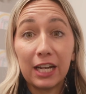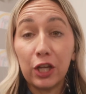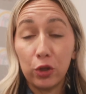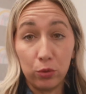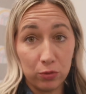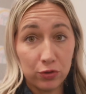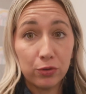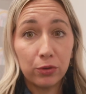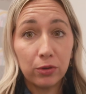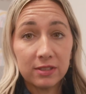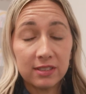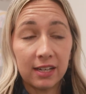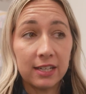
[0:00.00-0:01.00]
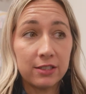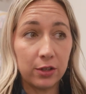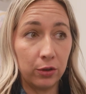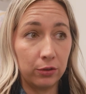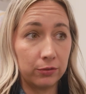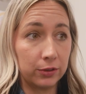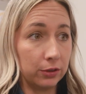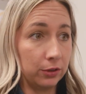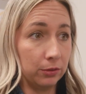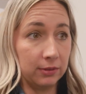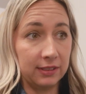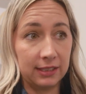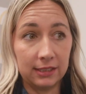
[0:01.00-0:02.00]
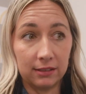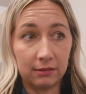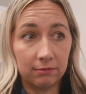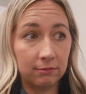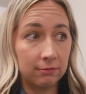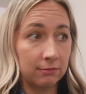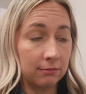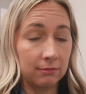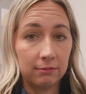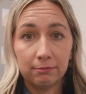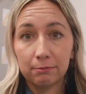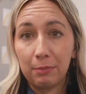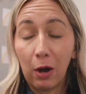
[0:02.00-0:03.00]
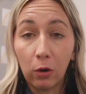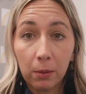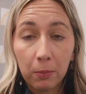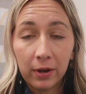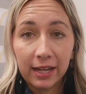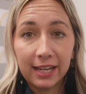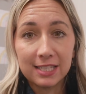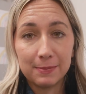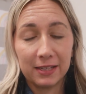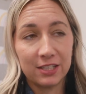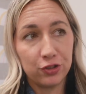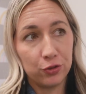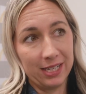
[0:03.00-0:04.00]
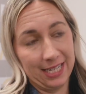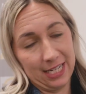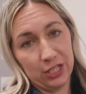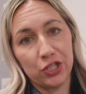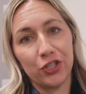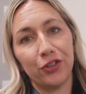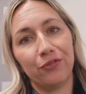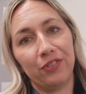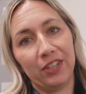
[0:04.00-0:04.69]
I use Google Slides over using PowerPoint is because you can insert